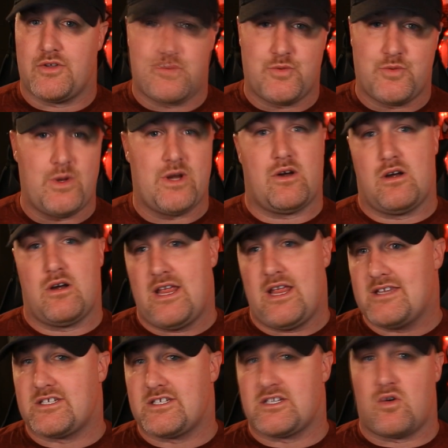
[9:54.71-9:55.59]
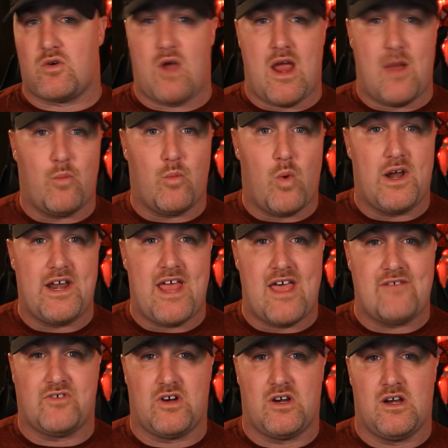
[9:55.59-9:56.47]
Twitter, Instagram,
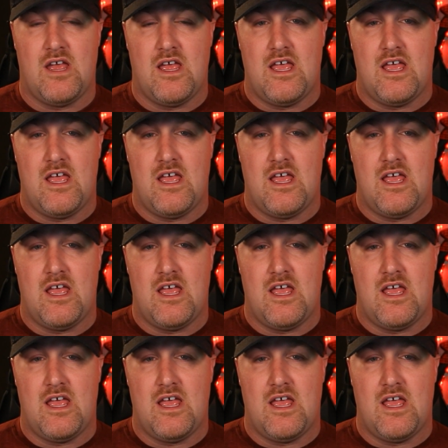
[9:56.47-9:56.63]
whatever.